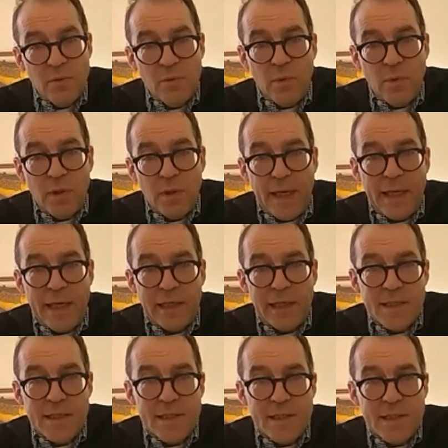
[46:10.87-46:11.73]
Well,
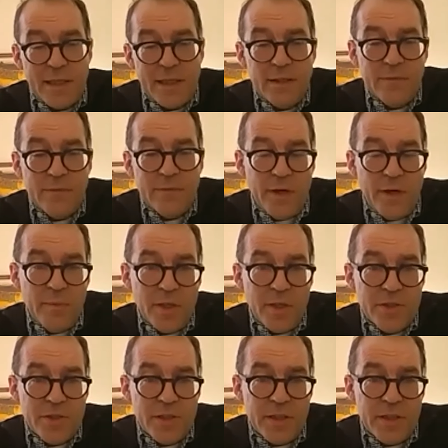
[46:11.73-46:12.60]
Anneliese, thank you very
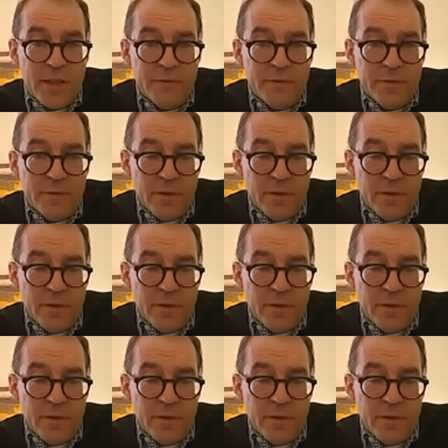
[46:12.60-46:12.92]
much indeed